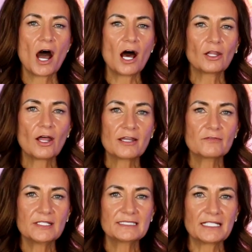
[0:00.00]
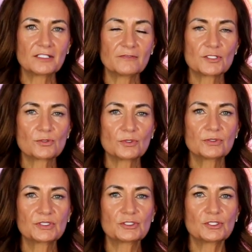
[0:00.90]
a lot of these
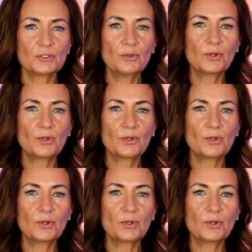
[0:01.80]
individuals do